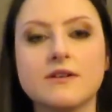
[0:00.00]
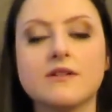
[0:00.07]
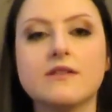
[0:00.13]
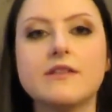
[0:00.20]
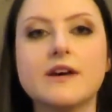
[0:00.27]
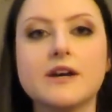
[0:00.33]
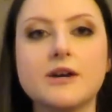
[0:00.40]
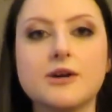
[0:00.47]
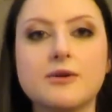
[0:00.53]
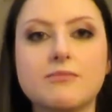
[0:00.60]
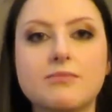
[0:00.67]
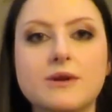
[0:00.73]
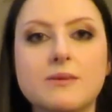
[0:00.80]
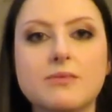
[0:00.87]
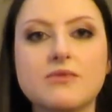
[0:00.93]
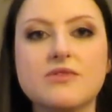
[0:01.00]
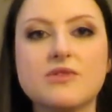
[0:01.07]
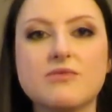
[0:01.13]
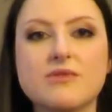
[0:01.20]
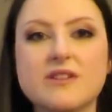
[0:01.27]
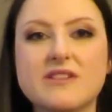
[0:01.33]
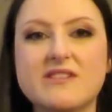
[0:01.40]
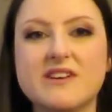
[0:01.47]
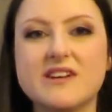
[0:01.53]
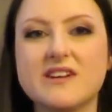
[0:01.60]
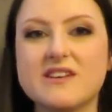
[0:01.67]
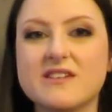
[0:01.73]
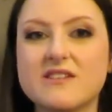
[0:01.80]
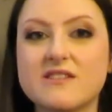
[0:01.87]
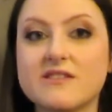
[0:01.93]
that people don't really take
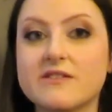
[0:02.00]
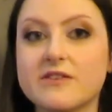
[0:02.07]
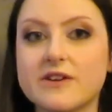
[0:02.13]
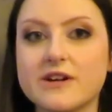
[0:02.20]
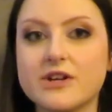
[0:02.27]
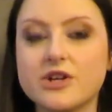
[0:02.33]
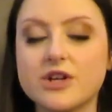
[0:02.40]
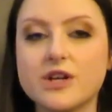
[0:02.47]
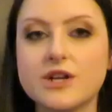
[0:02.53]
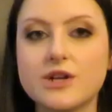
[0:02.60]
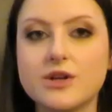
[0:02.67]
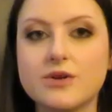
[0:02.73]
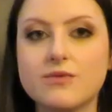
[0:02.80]
into consideration